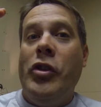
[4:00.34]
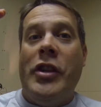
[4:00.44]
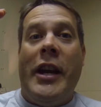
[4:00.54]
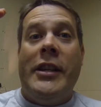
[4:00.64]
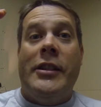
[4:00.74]

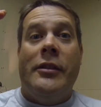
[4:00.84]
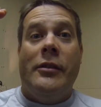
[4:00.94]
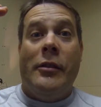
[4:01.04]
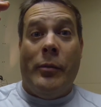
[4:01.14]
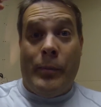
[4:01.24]
snakes,
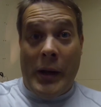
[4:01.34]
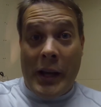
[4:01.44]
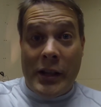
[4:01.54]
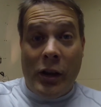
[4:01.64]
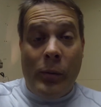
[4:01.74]

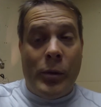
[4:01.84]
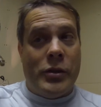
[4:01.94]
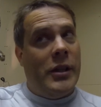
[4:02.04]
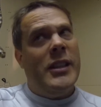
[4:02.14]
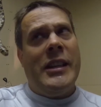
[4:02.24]
big adult bull
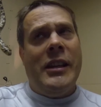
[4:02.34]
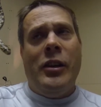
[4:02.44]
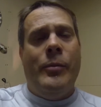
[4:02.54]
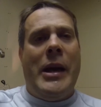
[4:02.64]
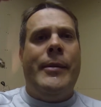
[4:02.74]
snakes, not the
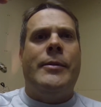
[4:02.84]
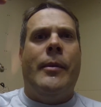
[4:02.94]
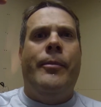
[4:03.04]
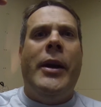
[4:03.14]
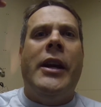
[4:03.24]
little babies,
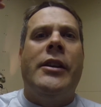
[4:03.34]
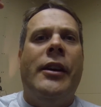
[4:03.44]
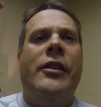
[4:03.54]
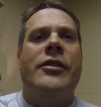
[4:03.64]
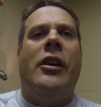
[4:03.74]
but big
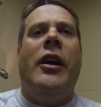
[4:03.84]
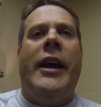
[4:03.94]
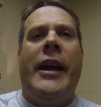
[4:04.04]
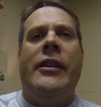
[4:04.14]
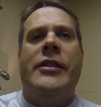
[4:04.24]
adults, all
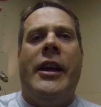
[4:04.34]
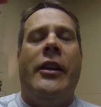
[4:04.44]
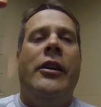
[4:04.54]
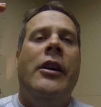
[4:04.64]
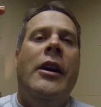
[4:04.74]
hang out together